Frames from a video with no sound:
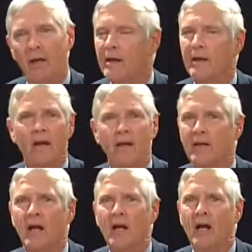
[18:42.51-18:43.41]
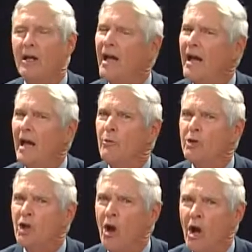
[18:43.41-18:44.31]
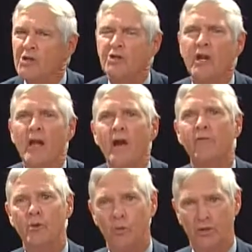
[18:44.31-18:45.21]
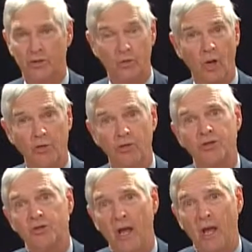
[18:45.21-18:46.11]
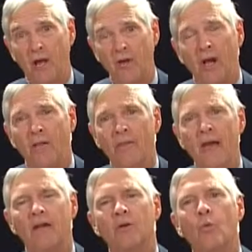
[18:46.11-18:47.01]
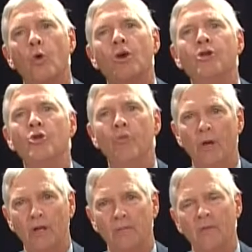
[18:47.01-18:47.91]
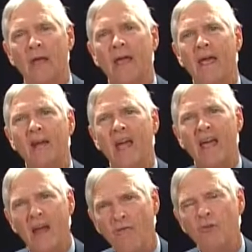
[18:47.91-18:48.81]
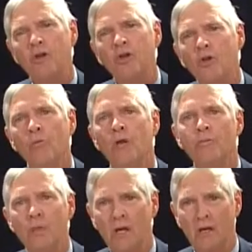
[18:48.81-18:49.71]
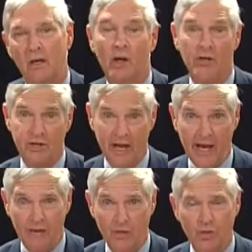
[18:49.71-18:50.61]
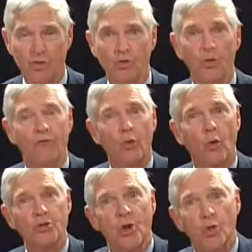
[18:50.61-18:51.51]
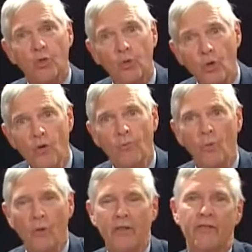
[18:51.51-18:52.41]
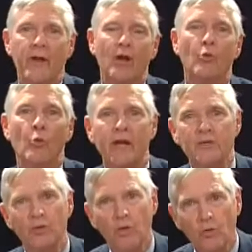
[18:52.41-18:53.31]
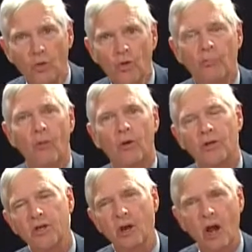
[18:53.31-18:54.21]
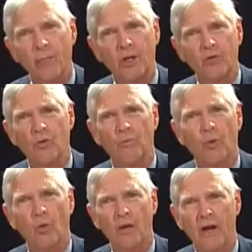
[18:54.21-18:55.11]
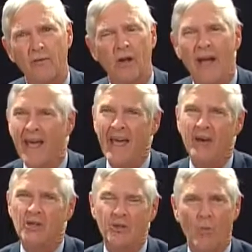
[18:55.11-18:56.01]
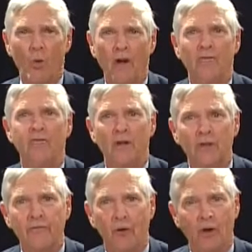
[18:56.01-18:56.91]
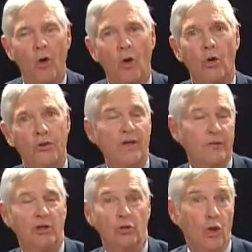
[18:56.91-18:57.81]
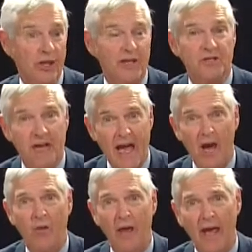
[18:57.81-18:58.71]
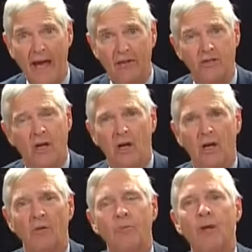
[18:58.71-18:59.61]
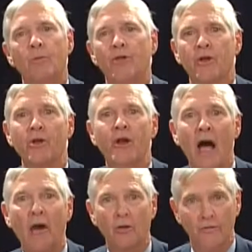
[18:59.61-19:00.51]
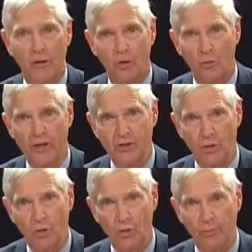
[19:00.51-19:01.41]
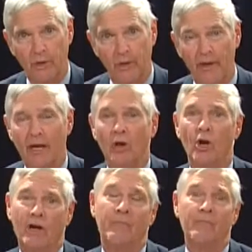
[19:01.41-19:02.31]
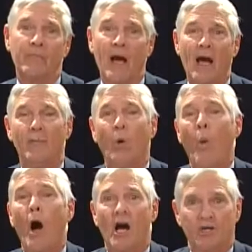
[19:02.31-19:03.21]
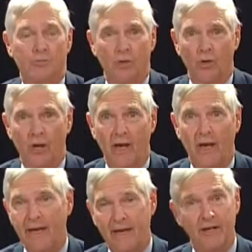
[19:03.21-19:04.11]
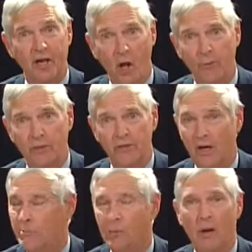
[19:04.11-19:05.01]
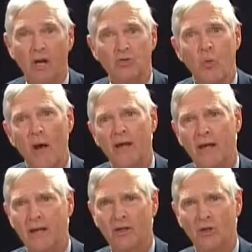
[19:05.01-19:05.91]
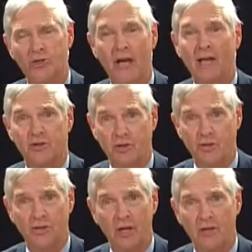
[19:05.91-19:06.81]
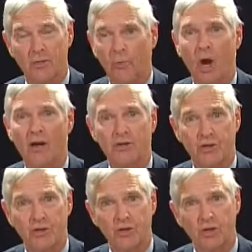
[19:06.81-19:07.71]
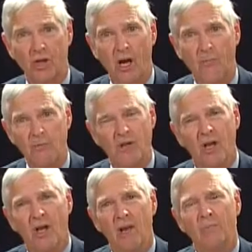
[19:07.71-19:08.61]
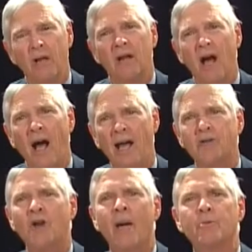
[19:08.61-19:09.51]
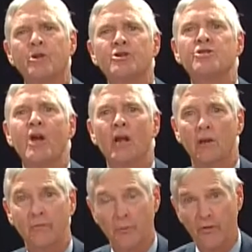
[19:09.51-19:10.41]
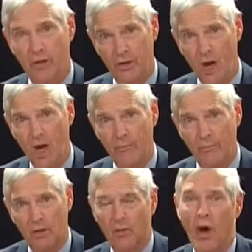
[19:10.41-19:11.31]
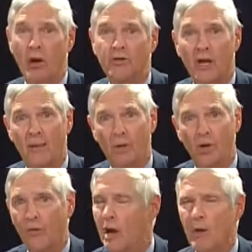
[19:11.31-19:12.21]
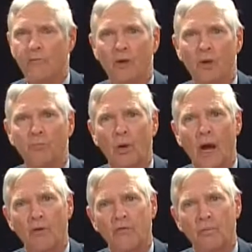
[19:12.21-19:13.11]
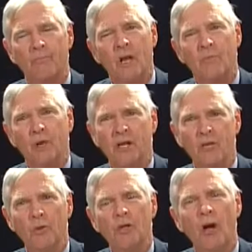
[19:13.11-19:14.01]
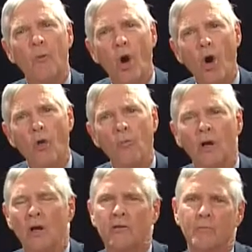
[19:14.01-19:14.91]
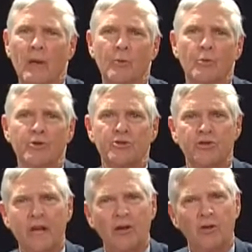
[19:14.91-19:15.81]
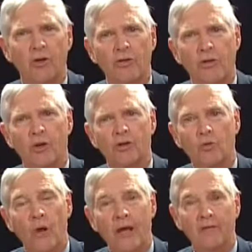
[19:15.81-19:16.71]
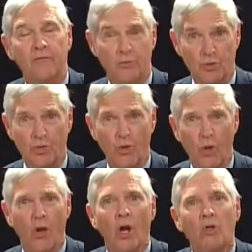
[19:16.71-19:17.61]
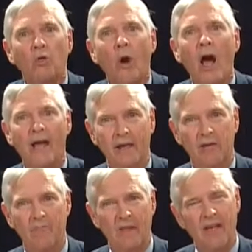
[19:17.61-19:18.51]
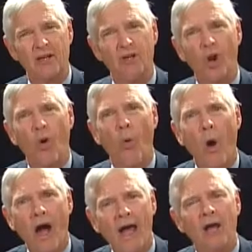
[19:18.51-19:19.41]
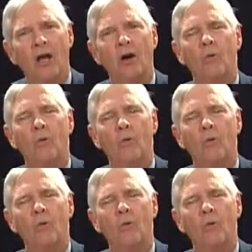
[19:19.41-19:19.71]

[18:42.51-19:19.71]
And I would caution everyone to understand that we're human, and every human being tends to, of course, group with their racial group or economic group or whatever, and are somewhat fearful or even looking down at people that are not of their racial group. Now, look, I'm a WASP, okay? I can't help it. I'm about as white Anglo-Saxon Protestant as it comes. But I adopted a son from Vietnam a long time ago now. I'm very proud of him. But he would come home, maybe with his second or third grade from school, crying. And you know why?